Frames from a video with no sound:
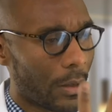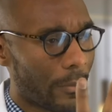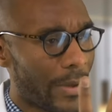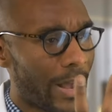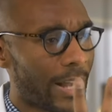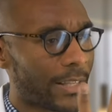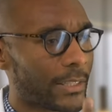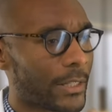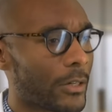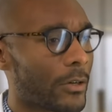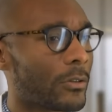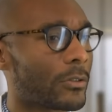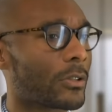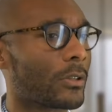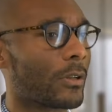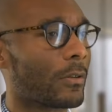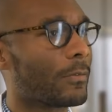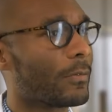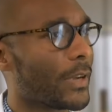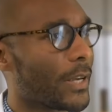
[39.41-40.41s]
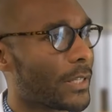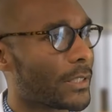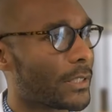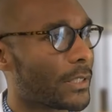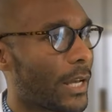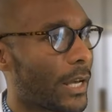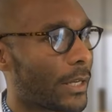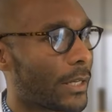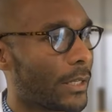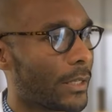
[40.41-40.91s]
a mask that goes on the face
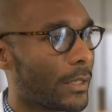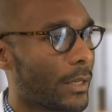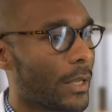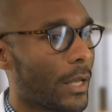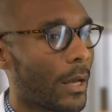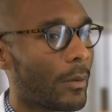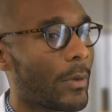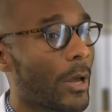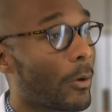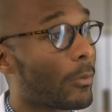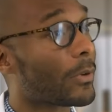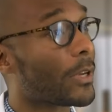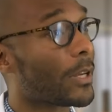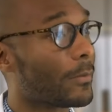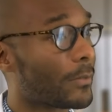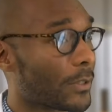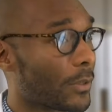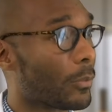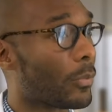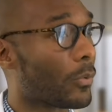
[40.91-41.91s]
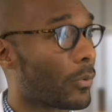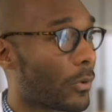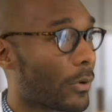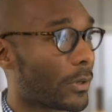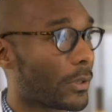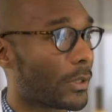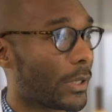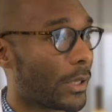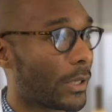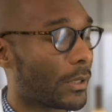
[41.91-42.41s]
that can help give
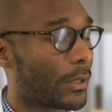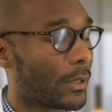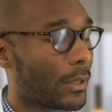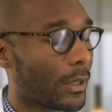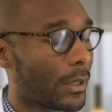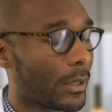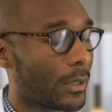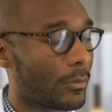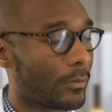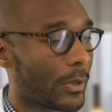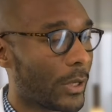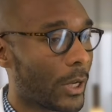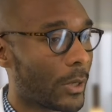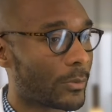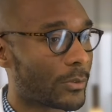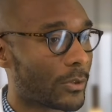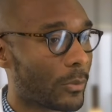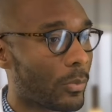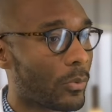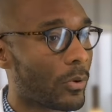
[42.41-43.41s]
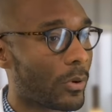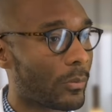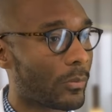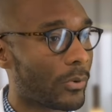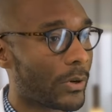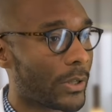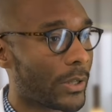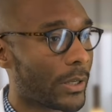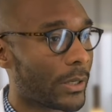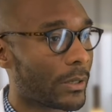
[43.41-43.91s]
support and, and help support
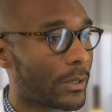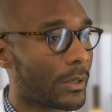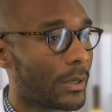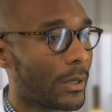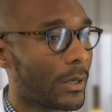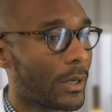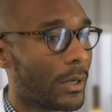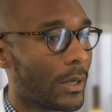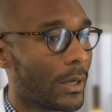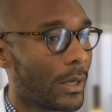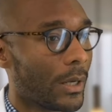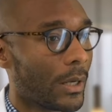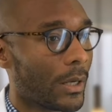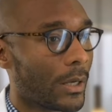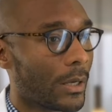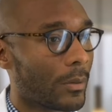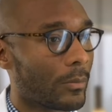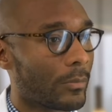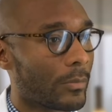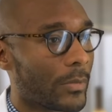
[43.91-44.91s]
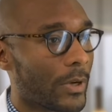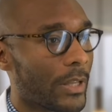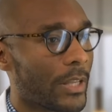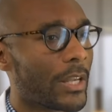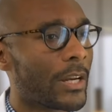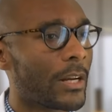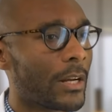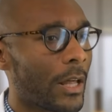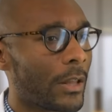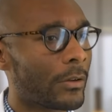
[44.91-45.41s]
breathing. Um, and
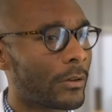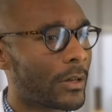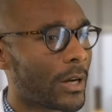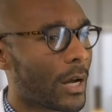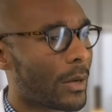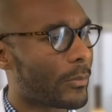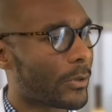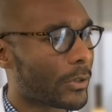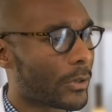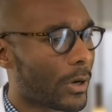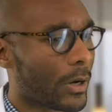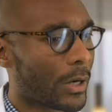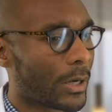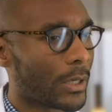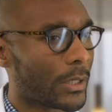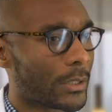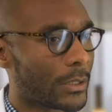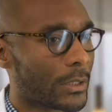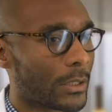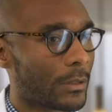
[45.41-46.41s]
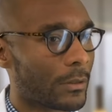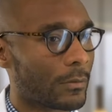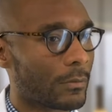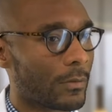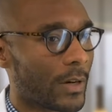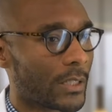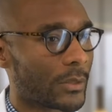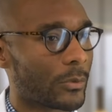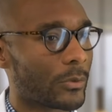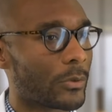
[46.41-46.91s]
then another common cause of
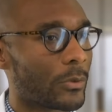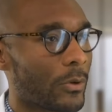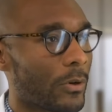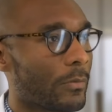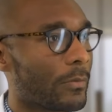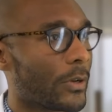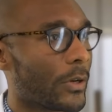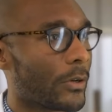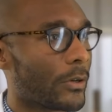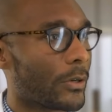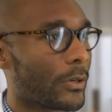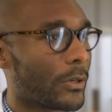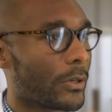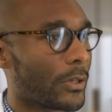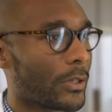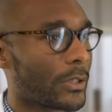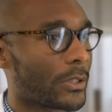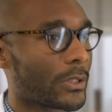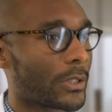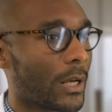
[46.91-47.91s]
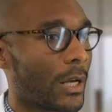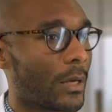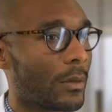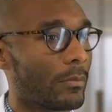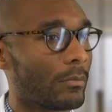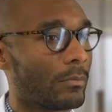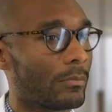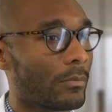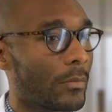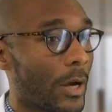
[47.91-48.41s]
respiratory failure is
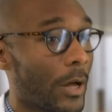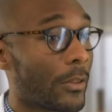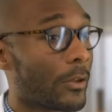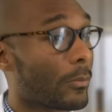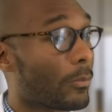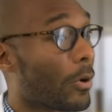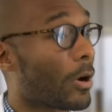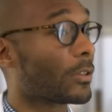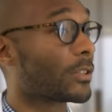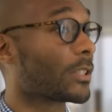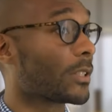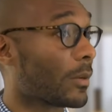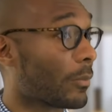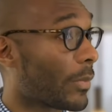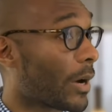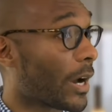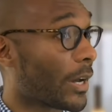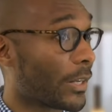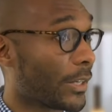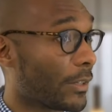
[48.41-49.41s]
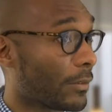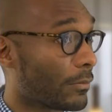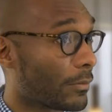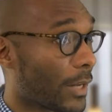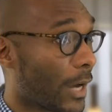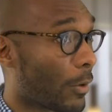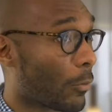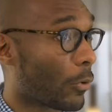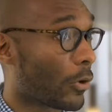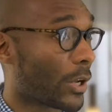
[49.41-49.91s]
um, other parts of the body
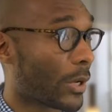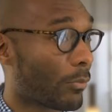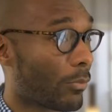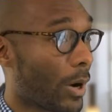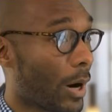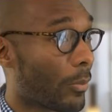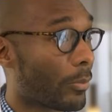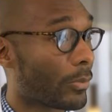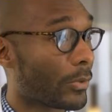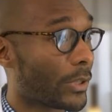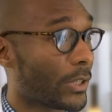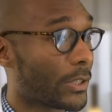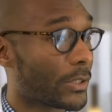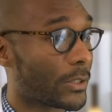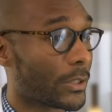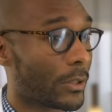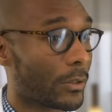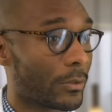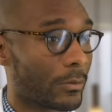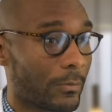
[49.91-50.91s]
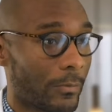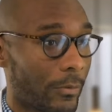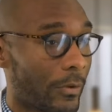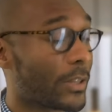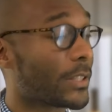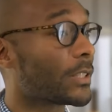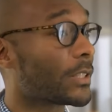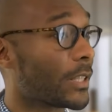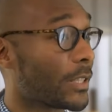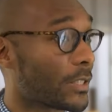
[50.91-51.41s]
not working properly. So, for
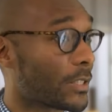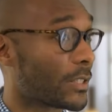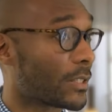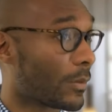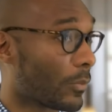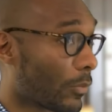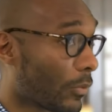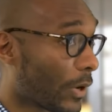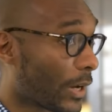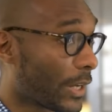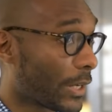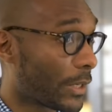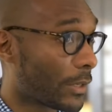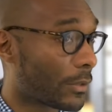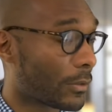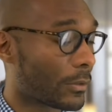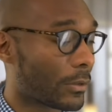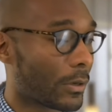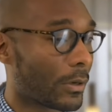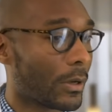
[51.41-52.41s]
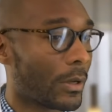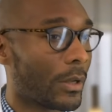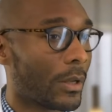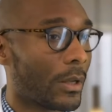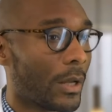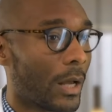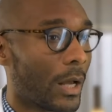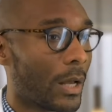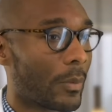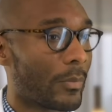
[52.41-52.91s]
instance, the brain or
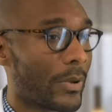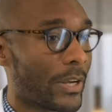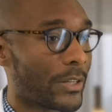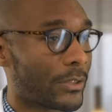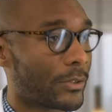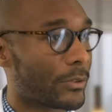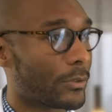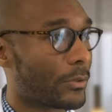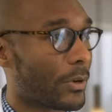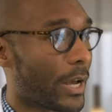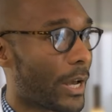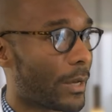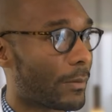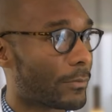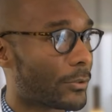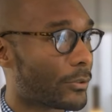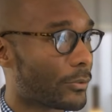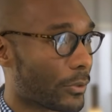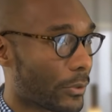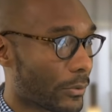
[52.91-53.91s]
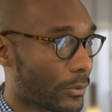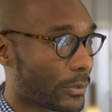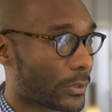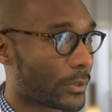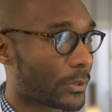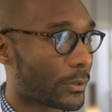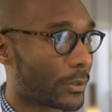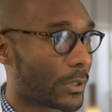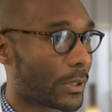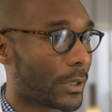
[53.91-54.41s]
uh, patients who have
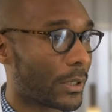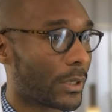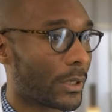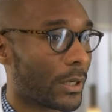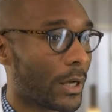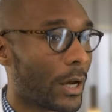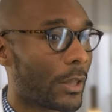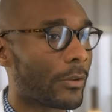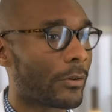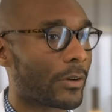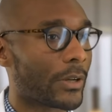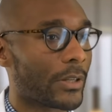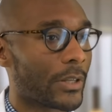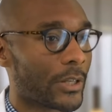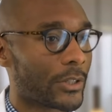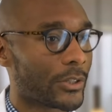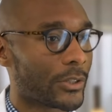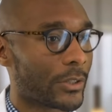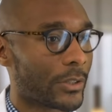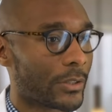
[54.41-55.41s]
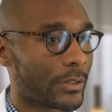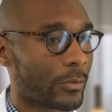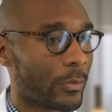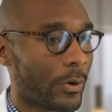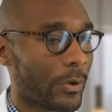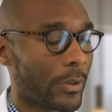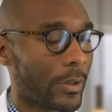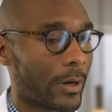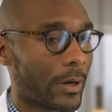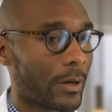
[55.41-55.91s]
strokes or other conditions
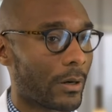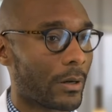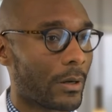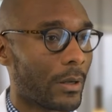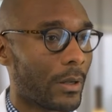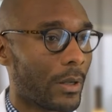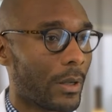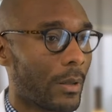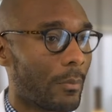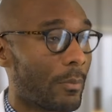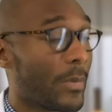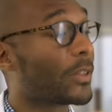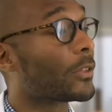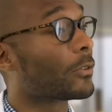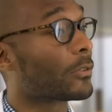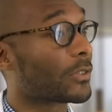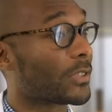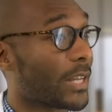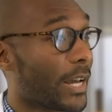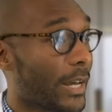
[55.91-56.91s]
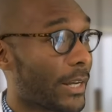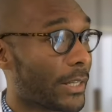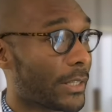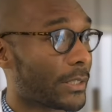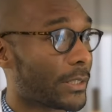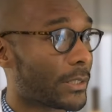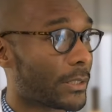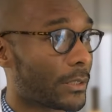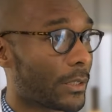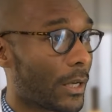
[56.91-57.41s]
where they're mental
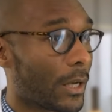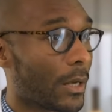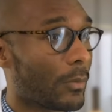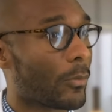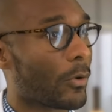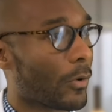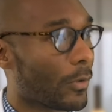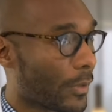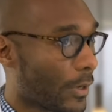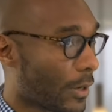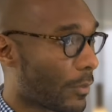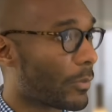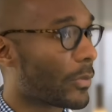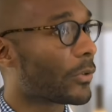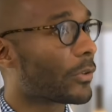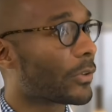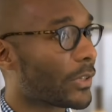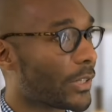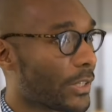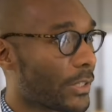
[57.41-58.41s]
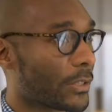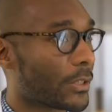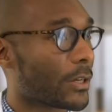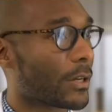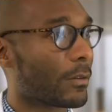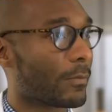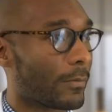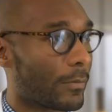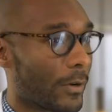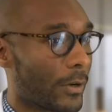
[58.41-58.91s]
status um, or their ability to
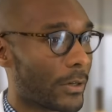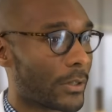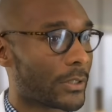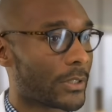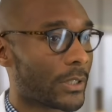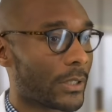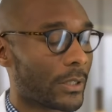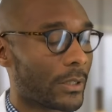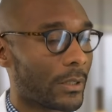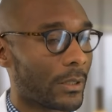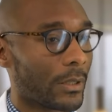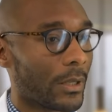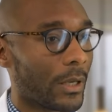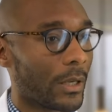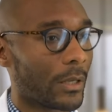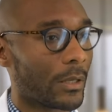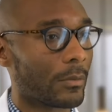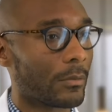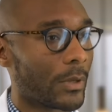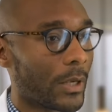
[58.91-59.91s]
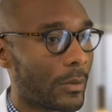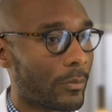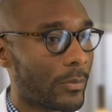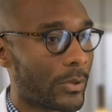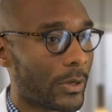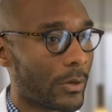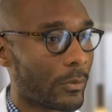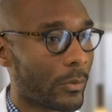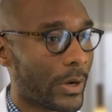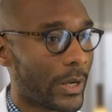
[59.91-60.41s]
converse and, and, and,
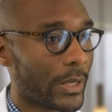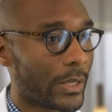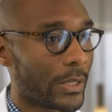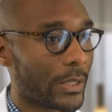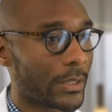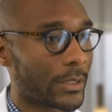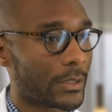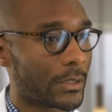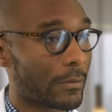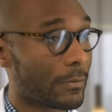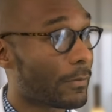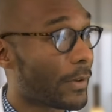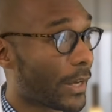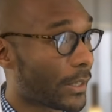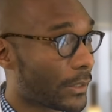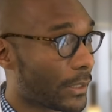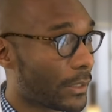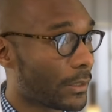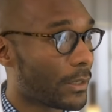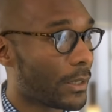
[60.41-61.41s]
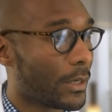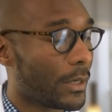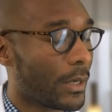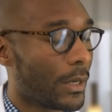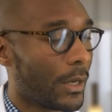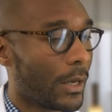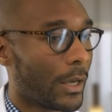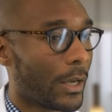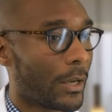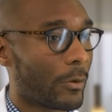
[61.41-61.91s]
be awake is affected.
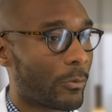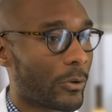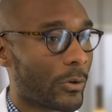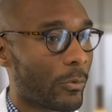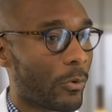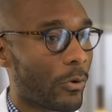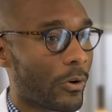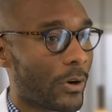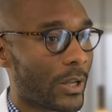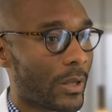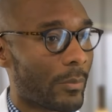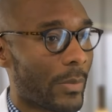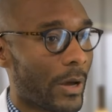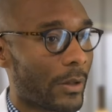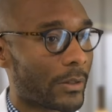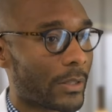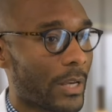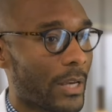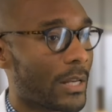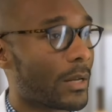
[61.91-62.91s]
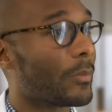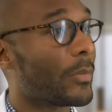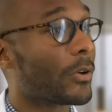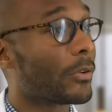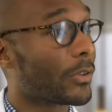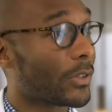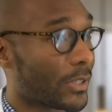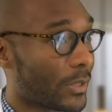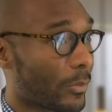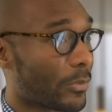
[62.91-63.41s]
And we worry about the
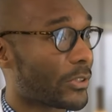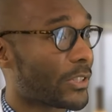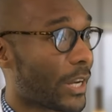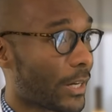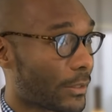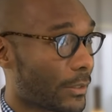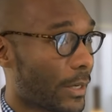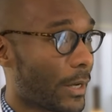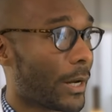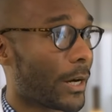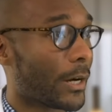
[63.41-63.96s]
inability to protect the